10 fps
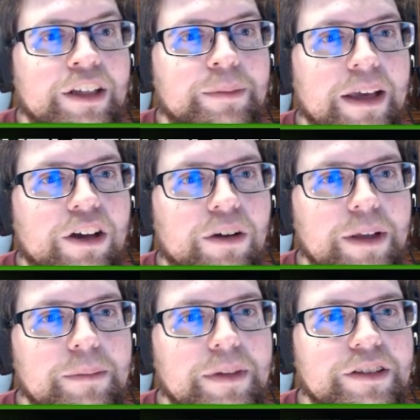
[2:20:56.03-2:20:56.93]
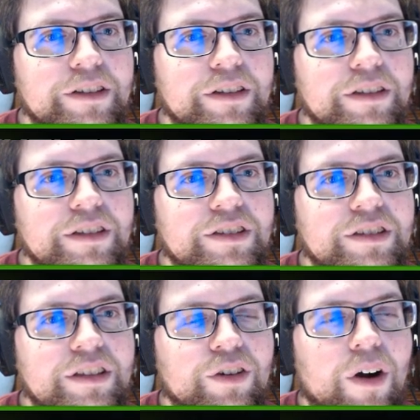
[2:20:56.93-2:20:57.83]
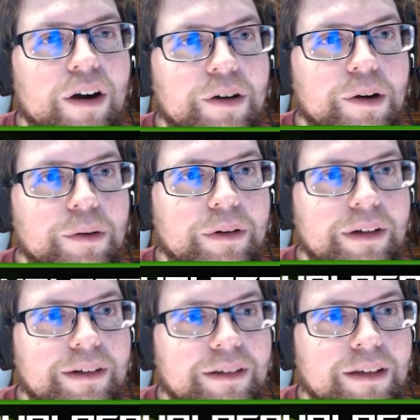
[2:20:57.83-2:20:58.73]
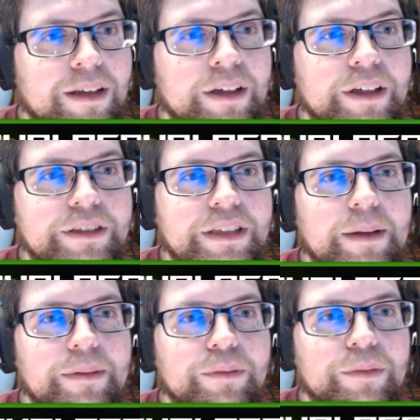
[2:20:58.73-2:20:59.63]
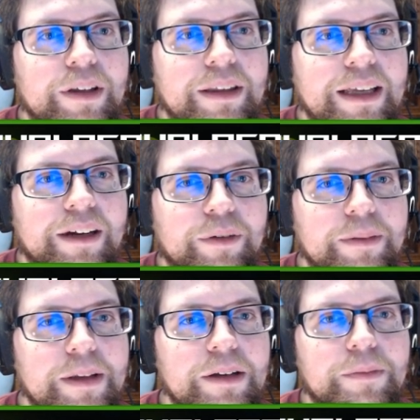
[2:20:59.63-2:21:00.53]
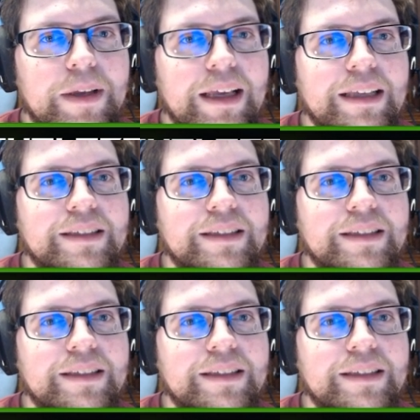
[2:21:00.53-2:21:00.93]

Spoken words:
You may call me Mr. Sagaro. Your time here with me will be